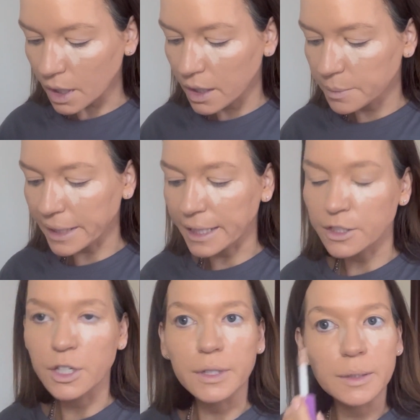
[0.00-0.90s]
Yeah, you
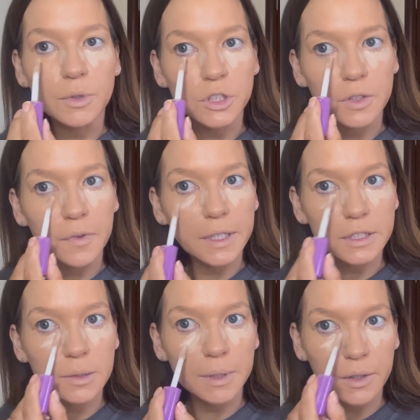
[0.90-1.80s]
don't need much of this,
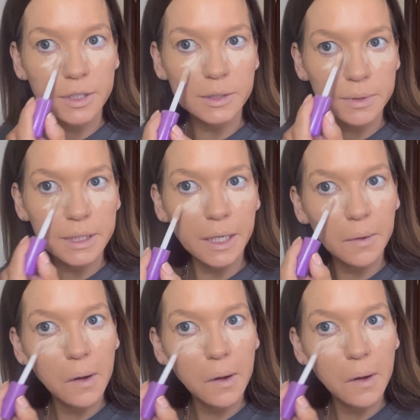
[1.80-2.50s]
to be honest with you.